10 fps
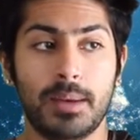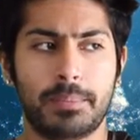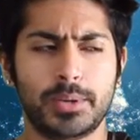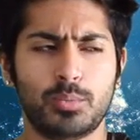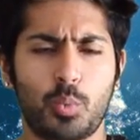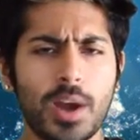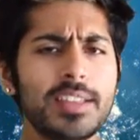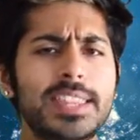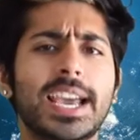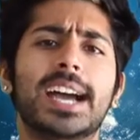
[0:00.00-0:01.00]
But where
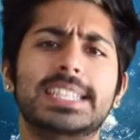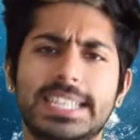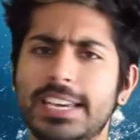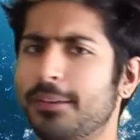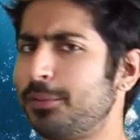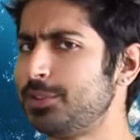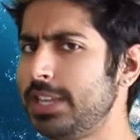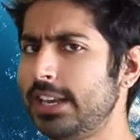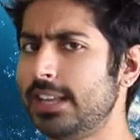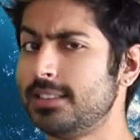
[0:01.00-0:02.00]
did the idea for
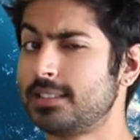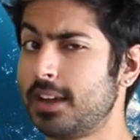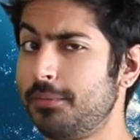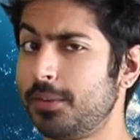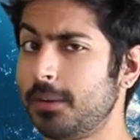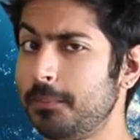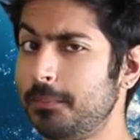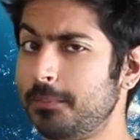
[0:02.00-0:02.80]
CNNs come from?